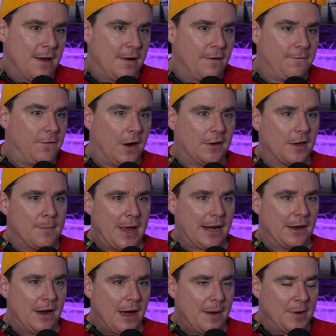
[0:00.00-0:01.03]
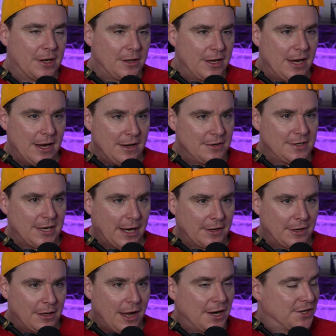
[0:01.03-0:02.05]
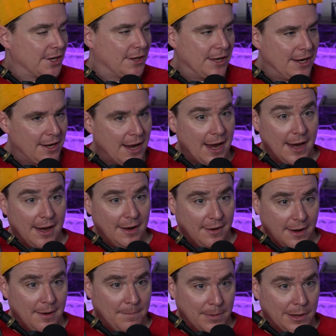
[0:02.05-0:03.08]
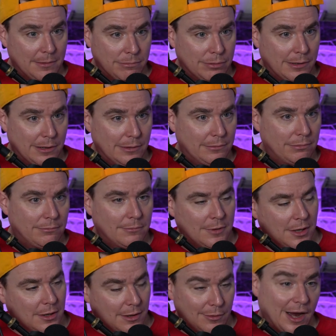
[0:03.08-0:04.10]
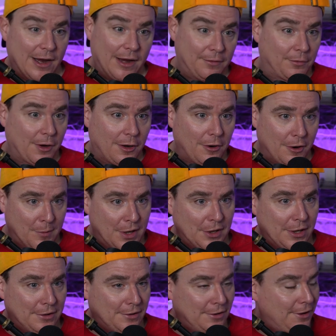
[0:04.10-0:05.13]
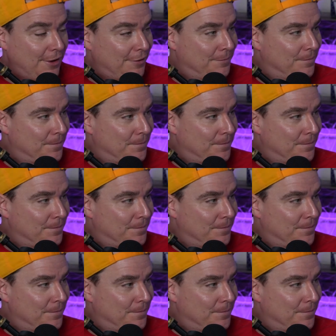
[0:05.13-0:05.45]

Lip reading: fucked them economically and technologically, and they paid the price. And I guess we're going to learn about that today.